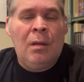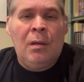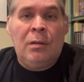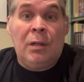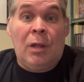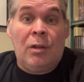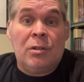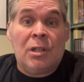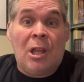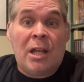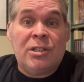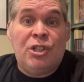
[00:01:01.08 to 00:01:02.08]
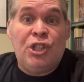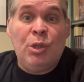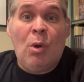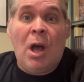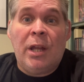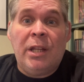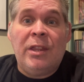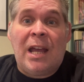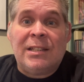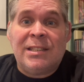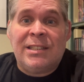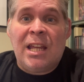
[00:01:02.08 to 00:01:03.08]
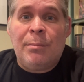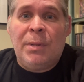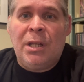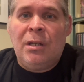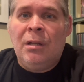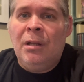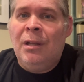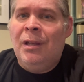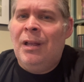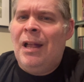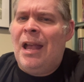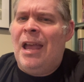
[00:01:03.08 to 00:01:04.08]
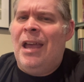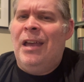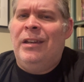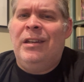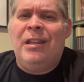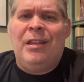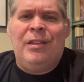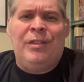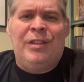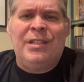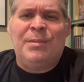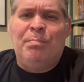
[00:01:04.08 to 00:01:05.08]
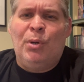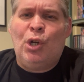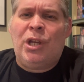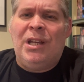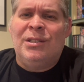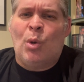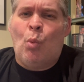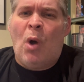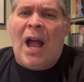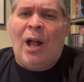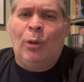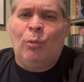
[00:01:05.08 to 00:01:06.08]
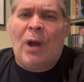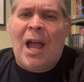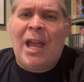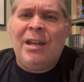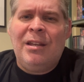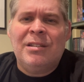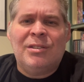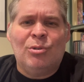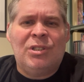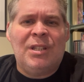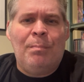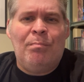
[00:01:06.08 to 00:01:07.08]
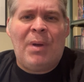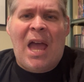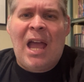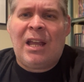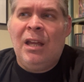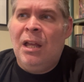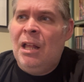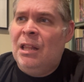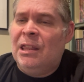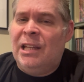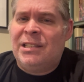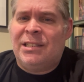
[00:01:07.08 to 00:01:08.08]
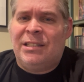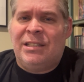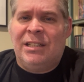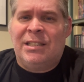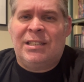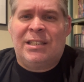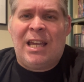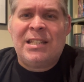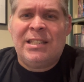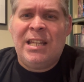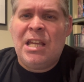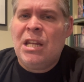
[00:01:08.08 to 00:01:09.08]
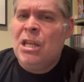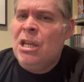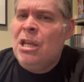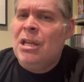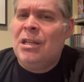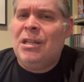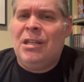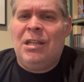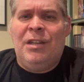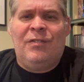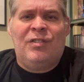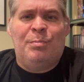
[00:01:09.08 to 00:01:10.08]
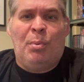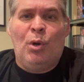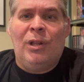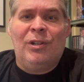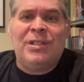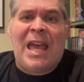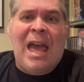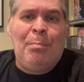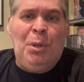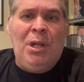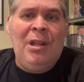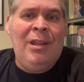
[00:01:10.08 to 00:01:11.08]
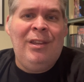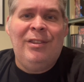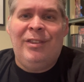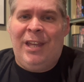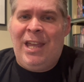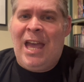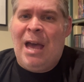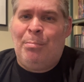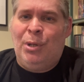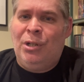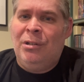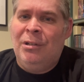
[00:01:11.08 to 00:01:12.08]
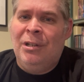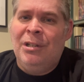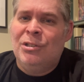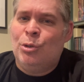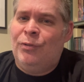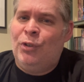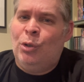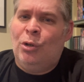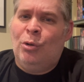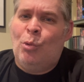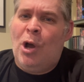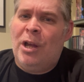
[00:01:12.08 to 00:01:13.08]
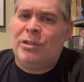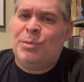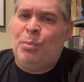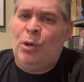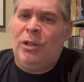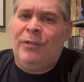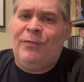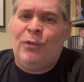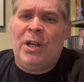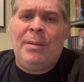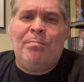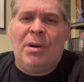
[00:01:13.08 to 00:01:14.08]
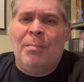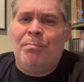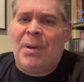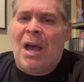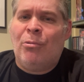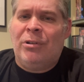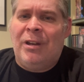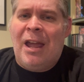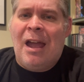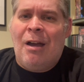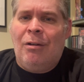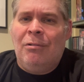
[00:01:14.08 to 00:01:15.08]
Now, there's a lot to chew on in that statement, and this book is a wild ride, so sit back. Let's discuss it. If spoilers happen, they happen. So if you want spoiler-free, bump out now.